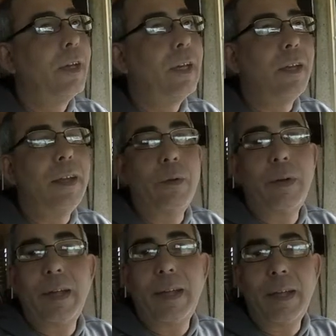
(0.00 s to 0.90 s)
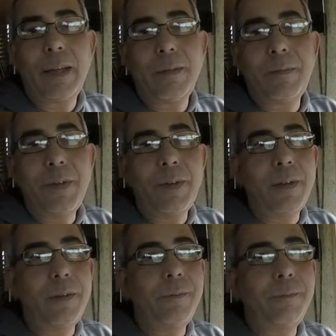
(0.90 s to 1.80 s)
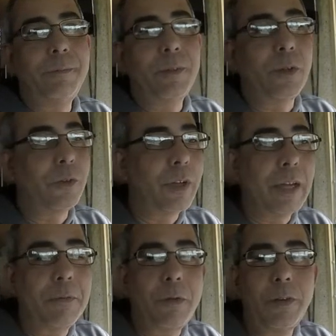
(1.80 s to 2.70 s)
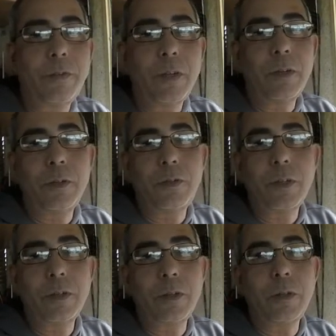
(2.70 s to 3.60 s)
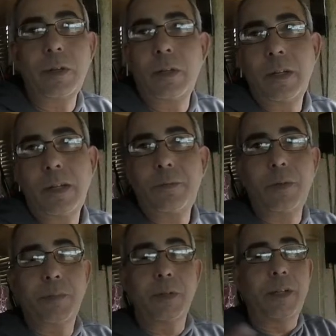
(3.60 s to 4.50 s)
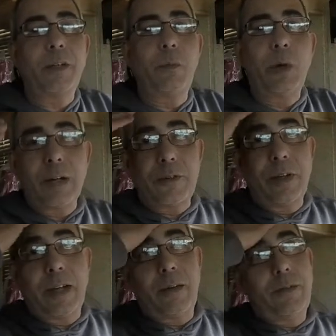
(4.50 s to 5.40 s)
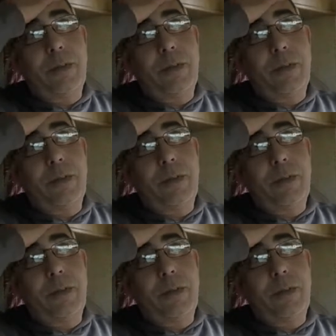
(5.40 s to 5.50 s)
and now I have, as long as I have good signal, I have something I can watch now